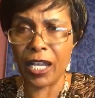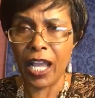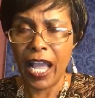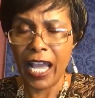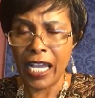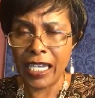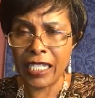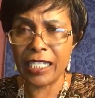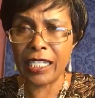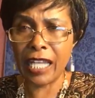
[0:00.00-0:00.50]

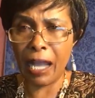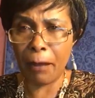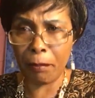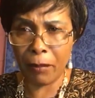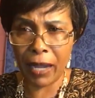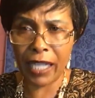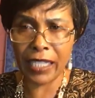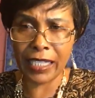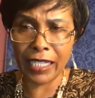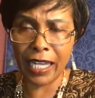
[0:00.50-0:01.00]
in the
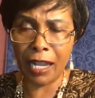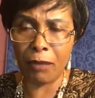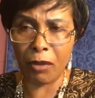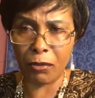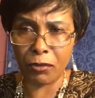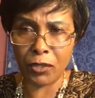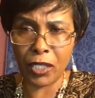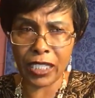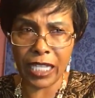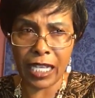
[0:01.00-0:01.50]
mighty name of
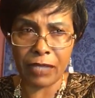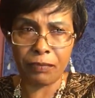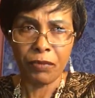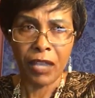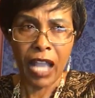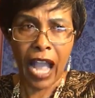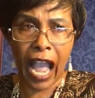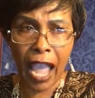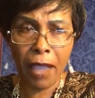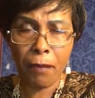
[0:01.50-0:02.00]
Jesus.
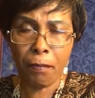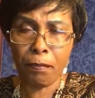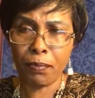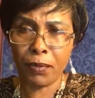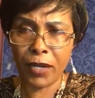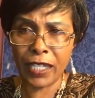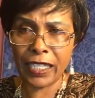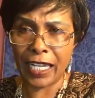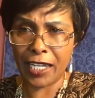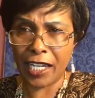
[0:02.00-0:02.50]
I pray
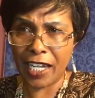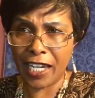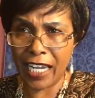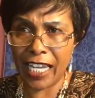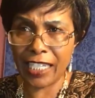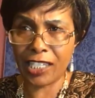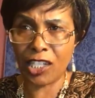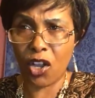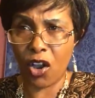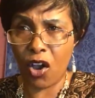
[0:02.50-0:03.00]
that
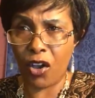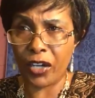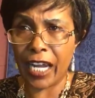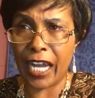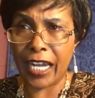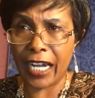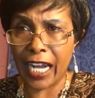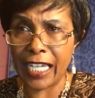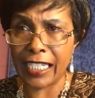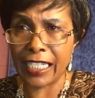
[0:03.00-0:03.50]
let God
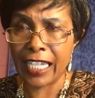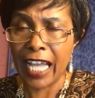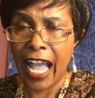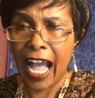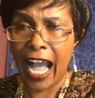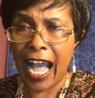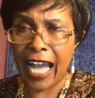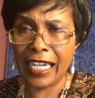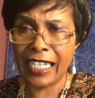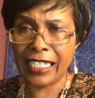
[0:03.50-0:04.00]
arise
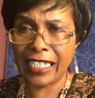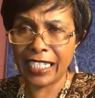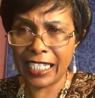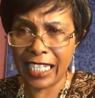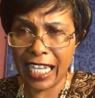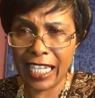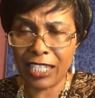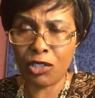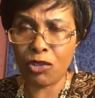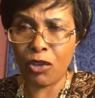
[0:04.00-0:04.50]
and
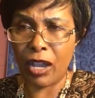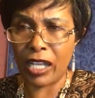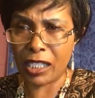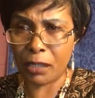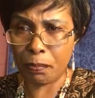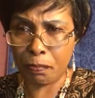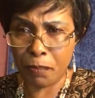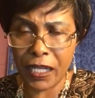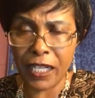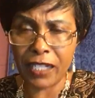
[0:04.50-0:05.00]
set your
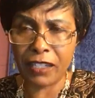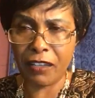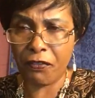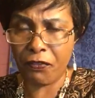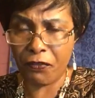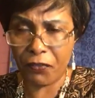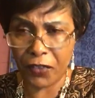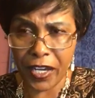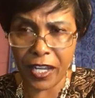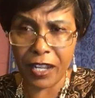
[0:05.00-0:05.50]
spirit
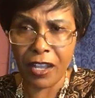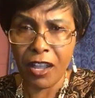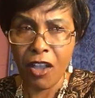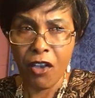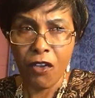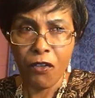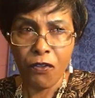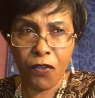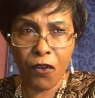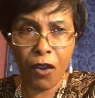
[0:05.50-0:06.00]
free
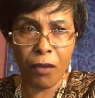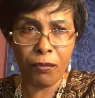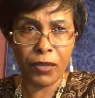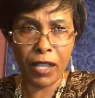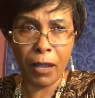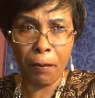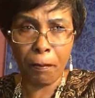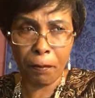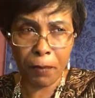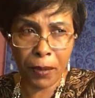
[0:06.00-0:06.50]
from the
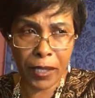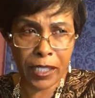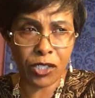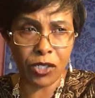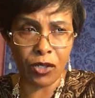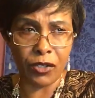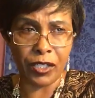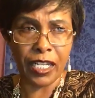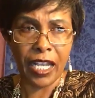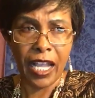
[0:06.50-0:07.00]

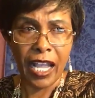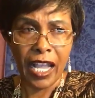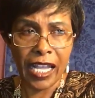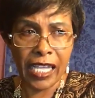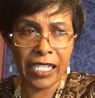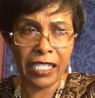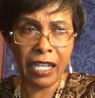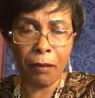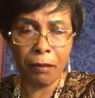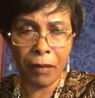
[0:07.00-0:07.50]
prison in the
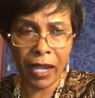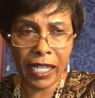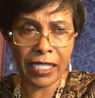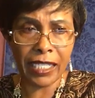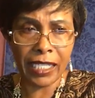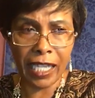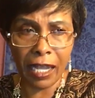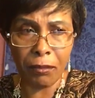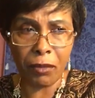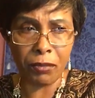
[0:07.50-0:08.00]
mighty
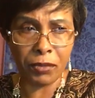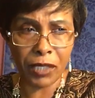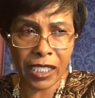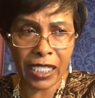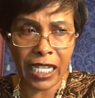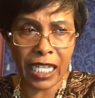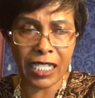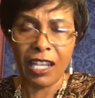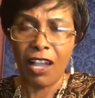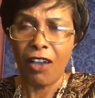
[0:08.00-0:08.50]
name of Jesus,
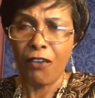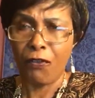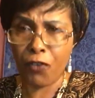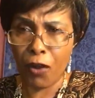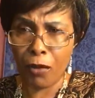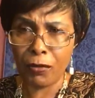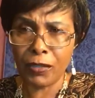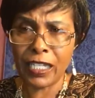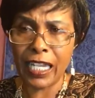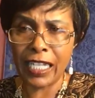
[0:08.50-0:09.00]
from
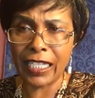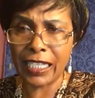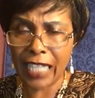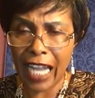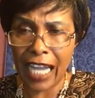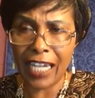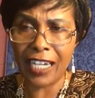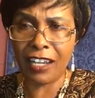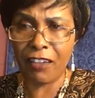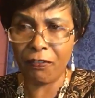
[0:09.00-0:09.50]

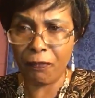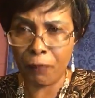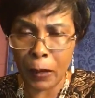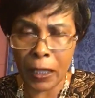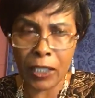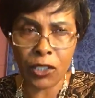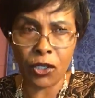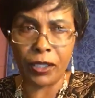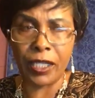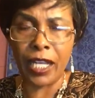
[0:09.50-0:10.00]
satanic
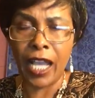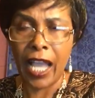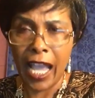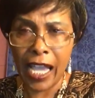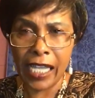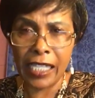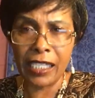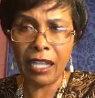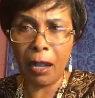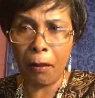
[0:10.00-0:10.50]
prison in
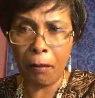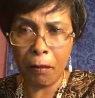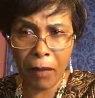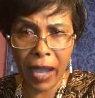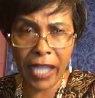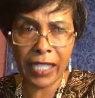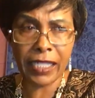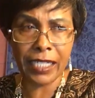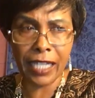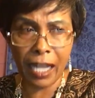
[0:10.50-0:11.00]
the
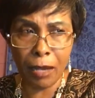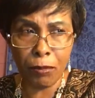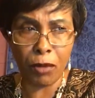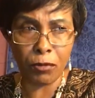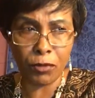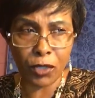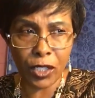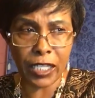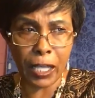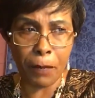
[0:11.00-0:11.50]
mighty name of
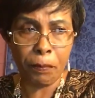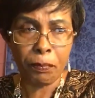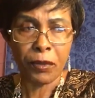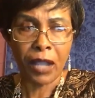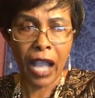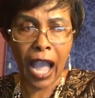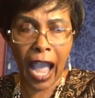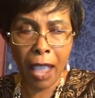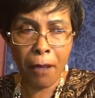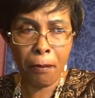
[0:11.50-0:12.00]
Jesus.
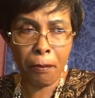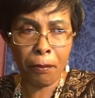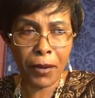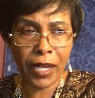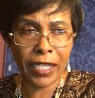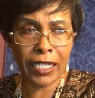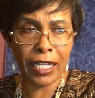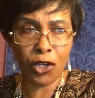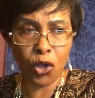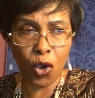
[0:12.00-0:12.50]
I pray
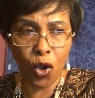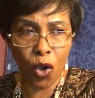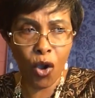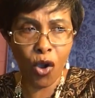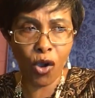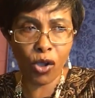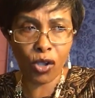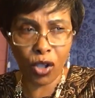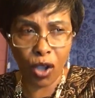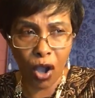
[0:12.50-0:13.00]
that, oh
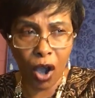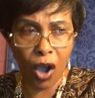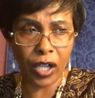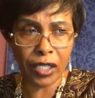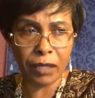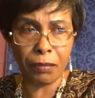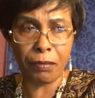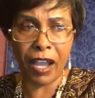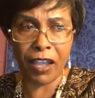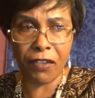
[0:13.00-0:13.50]
God,
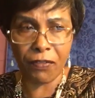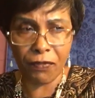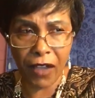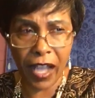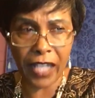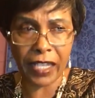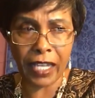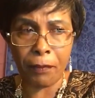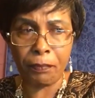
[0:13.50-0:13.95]
my Father,